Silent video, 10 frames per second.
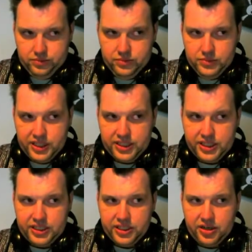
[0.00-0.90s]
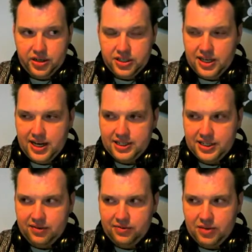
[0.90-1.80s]
let's get the
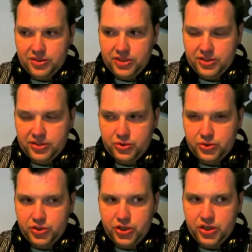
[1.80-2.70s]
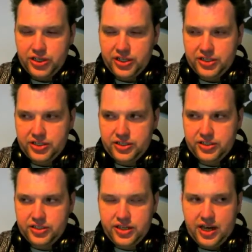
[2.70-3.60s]
accelerometer to turn
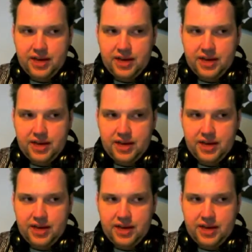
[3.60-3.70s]
the app